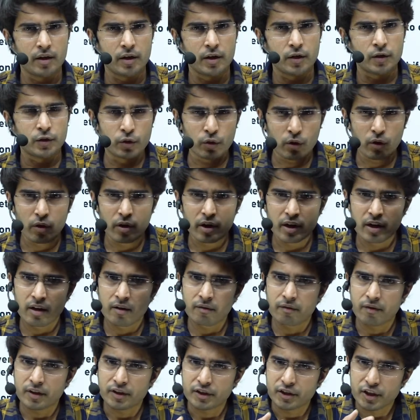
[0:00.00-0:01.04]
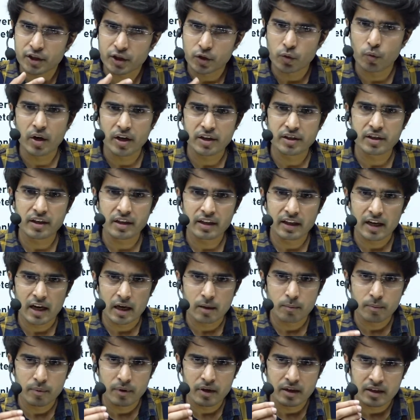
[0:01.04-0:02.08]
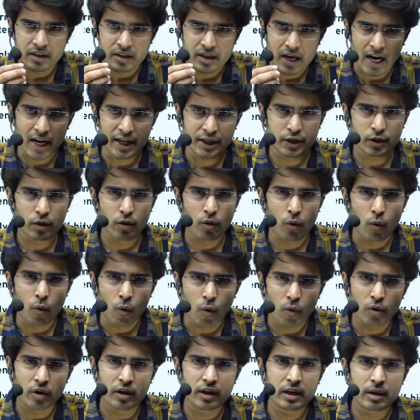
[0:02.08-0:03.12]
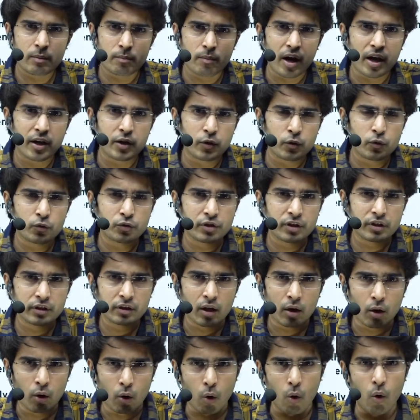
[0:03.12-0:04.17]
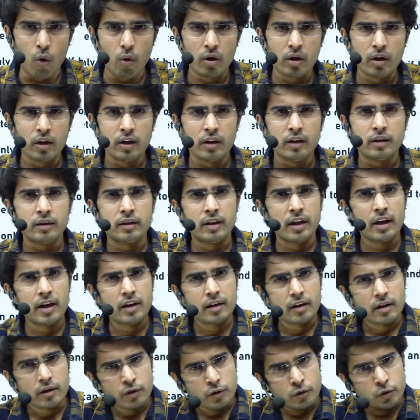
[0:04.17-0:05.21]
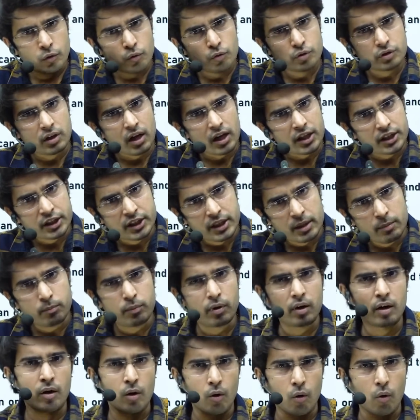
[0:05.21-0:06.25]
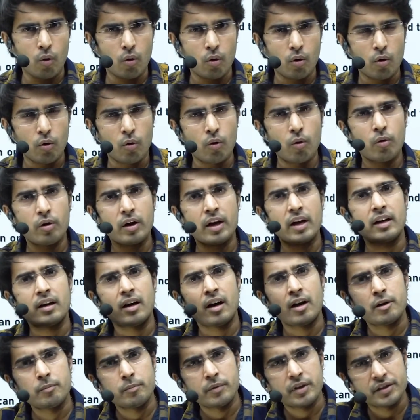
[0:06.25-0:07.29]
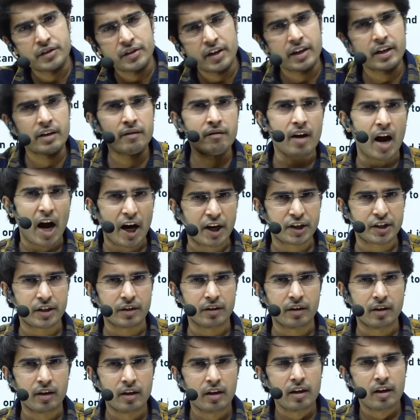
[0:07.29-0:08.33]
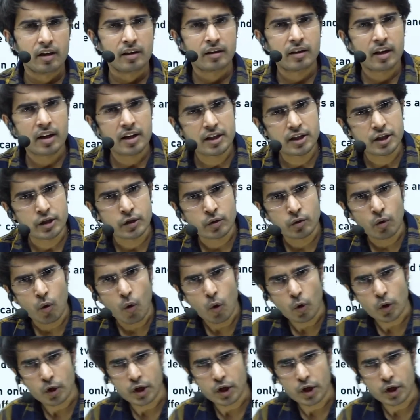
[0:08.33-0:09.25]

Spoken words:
So if a situation can be dealt only by using the law, then use a simple law or an administrative action. There is no